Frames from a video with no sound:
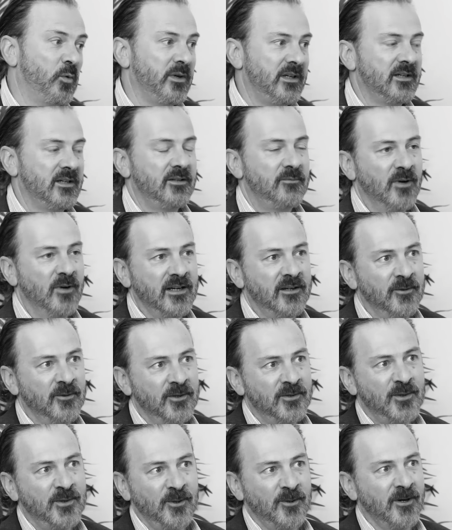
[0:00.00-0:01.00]
we need
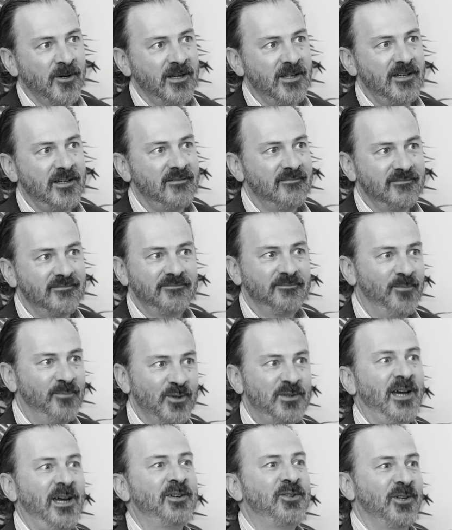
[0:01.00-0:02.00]
regulatory
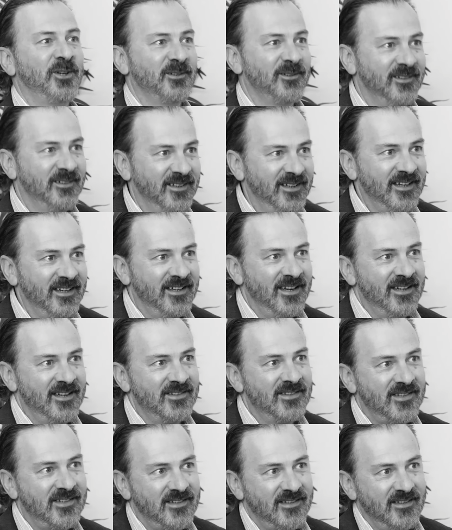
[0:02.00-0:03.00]
protection
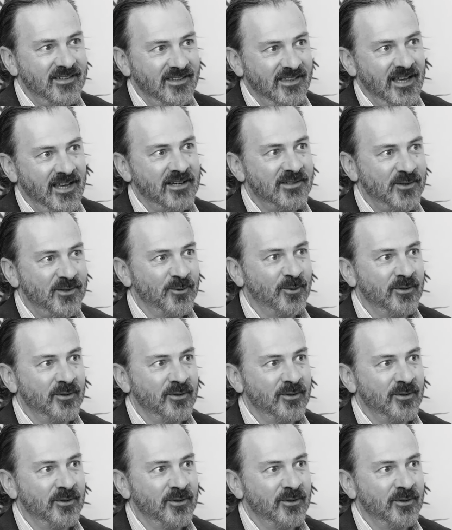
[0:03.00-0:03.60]
against that